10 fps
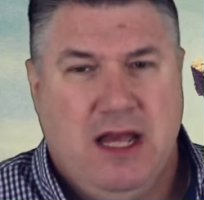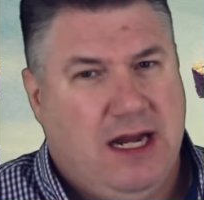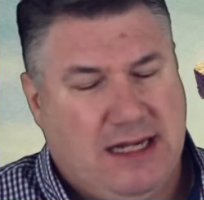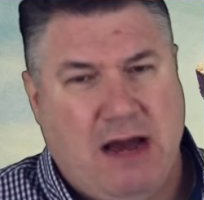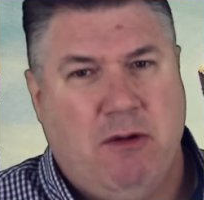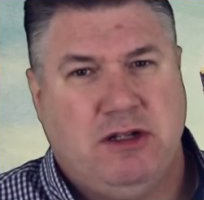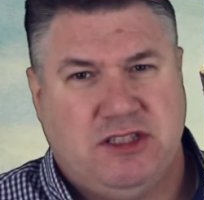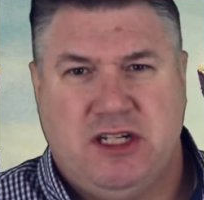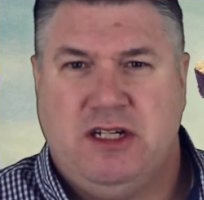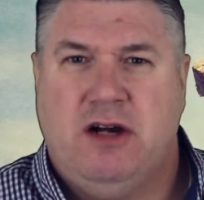And I
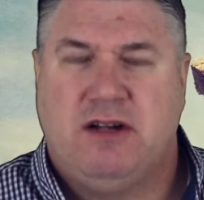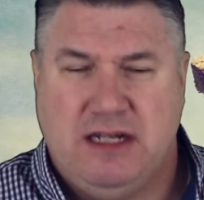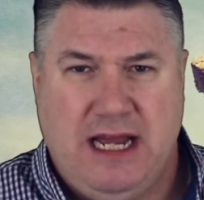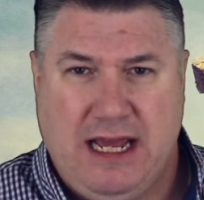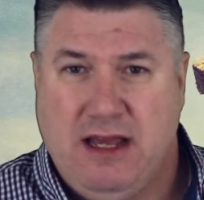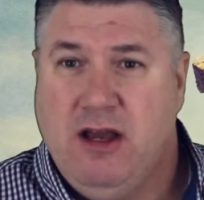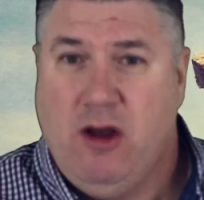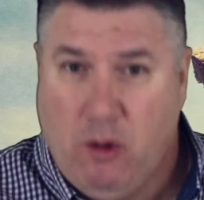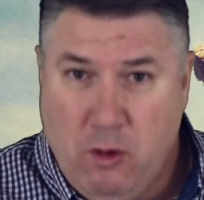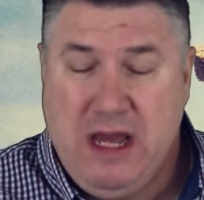want you to know today,
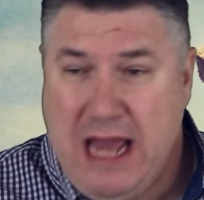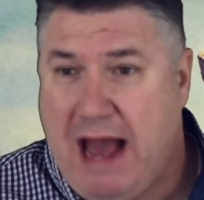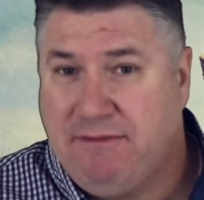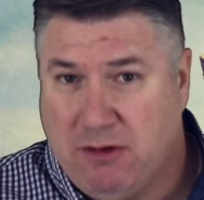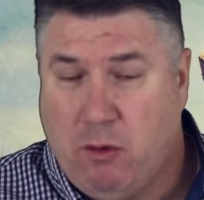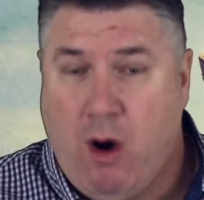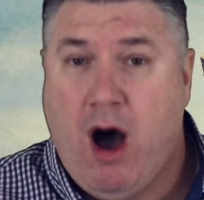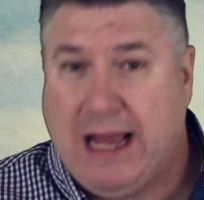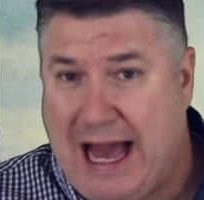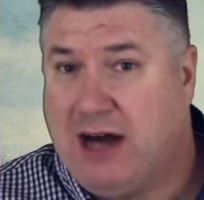we have to
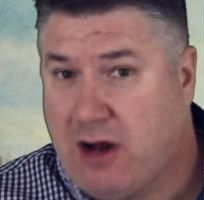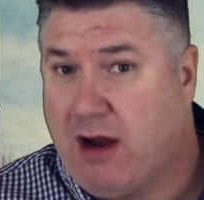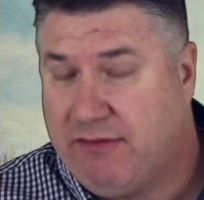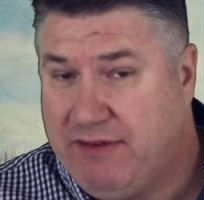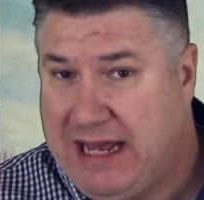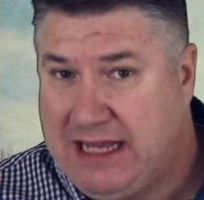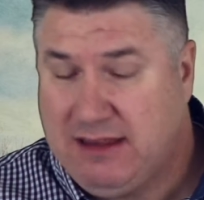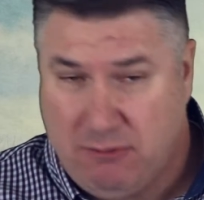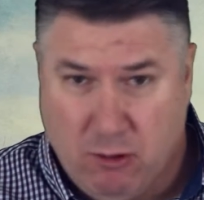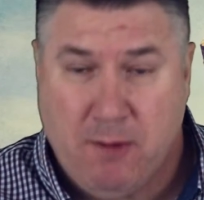walk out our
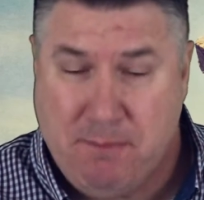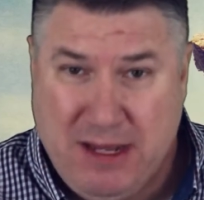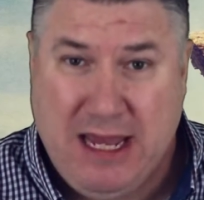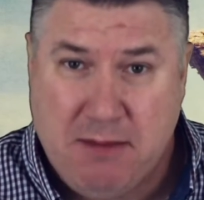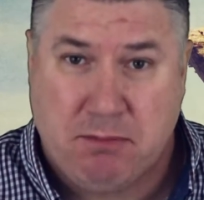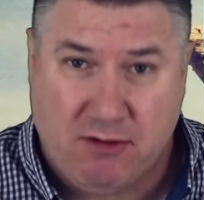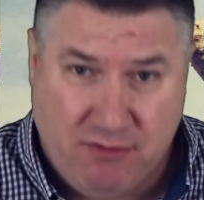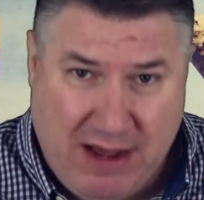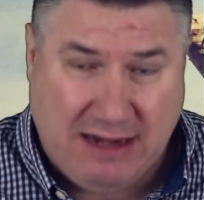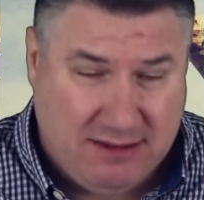faith, and we're being
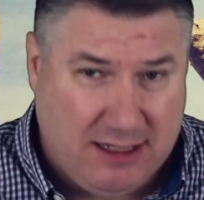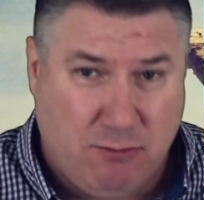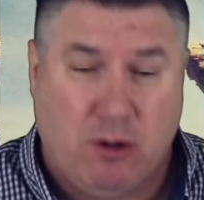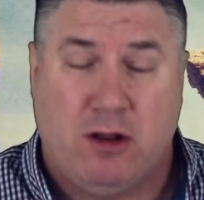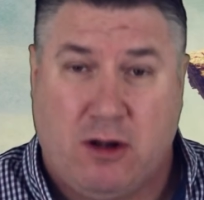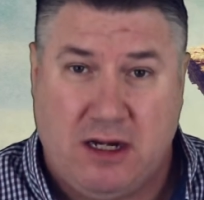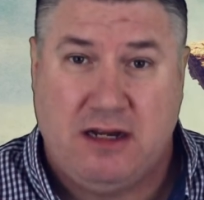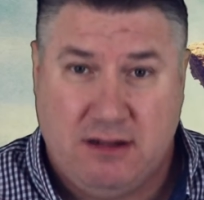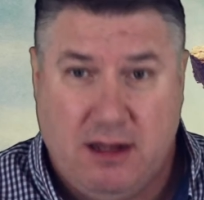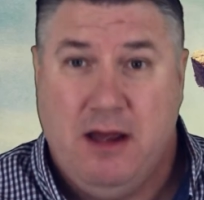perfected. We're
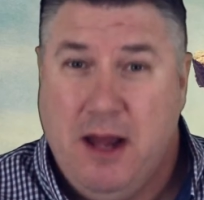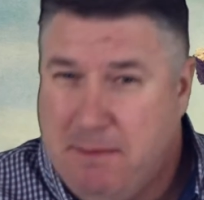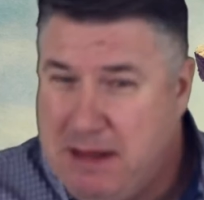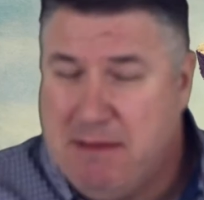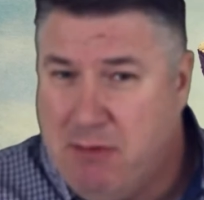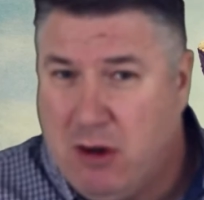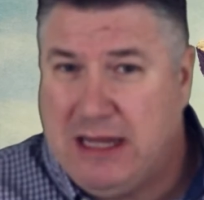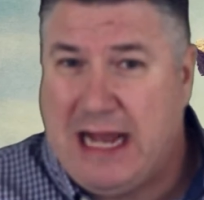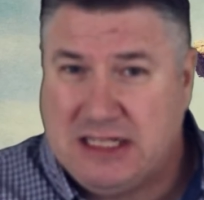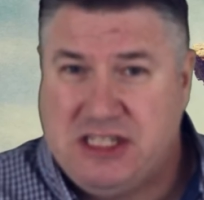learning to be more
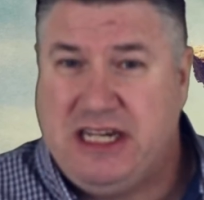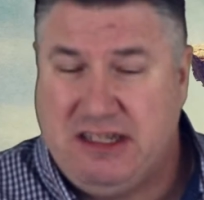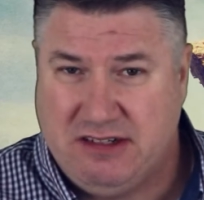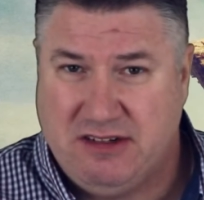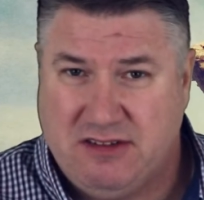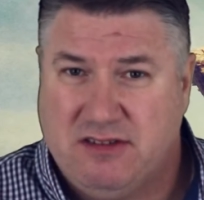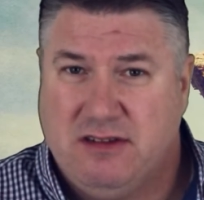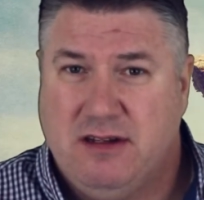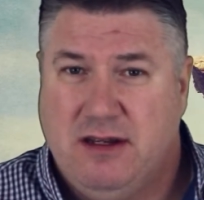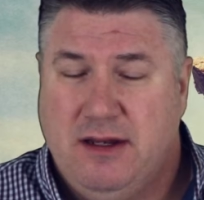like Jesus.
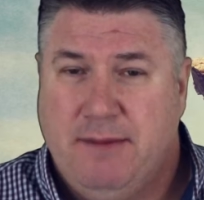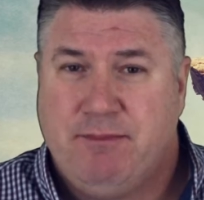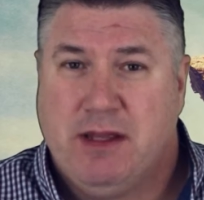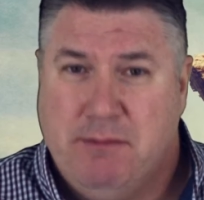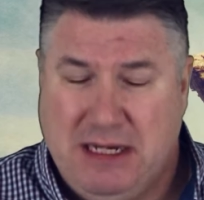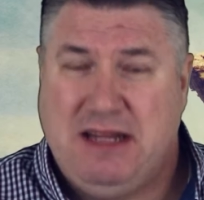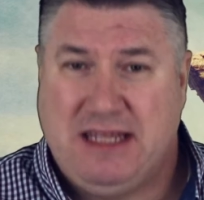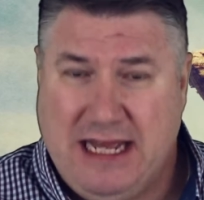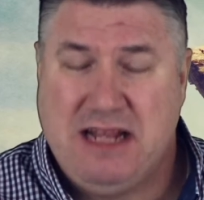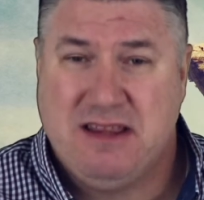But at
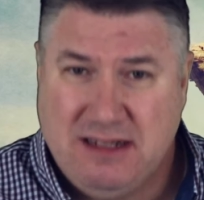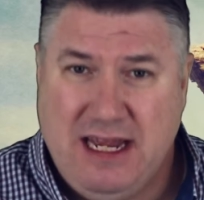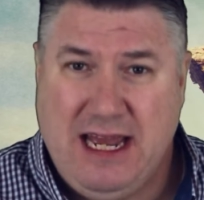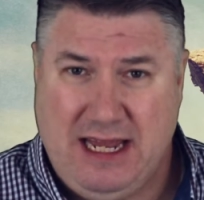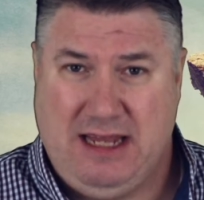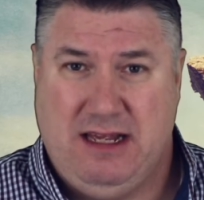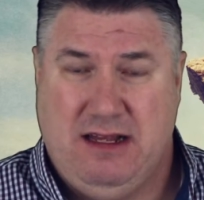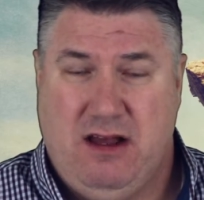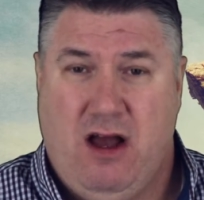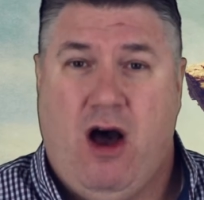the end of the day,
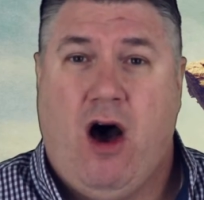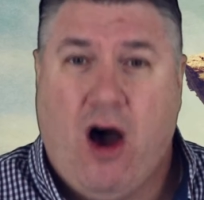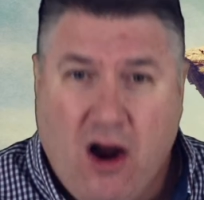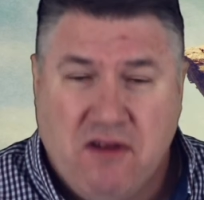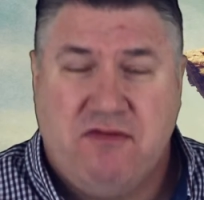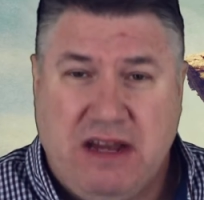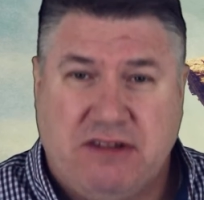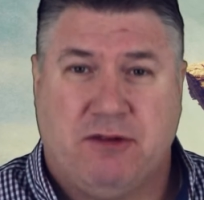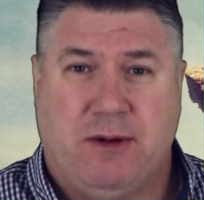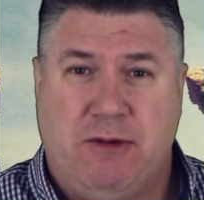our
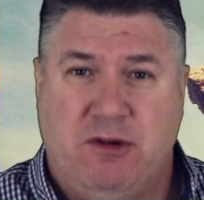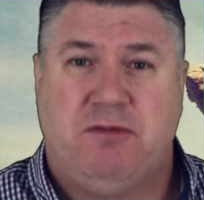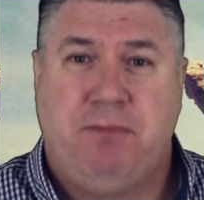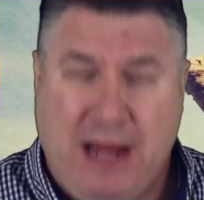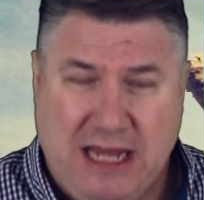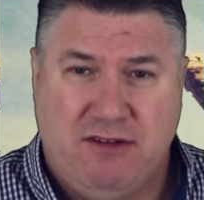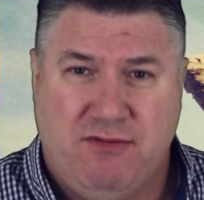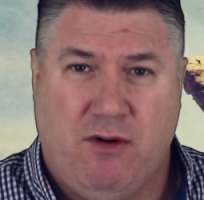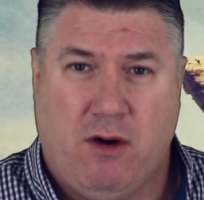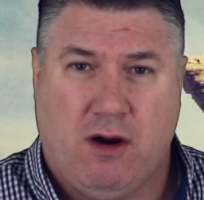victory was paid
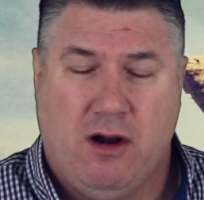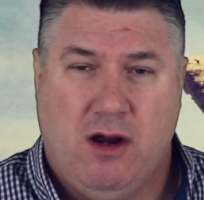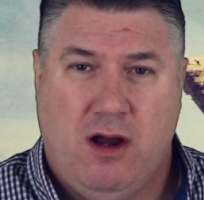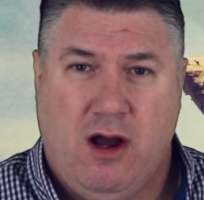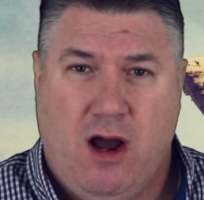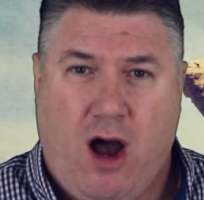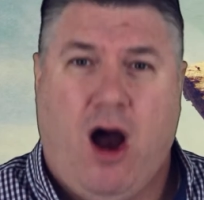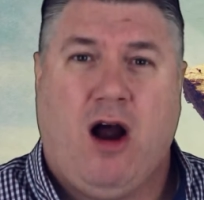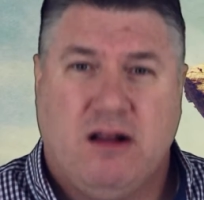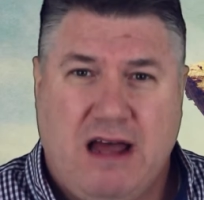for. Our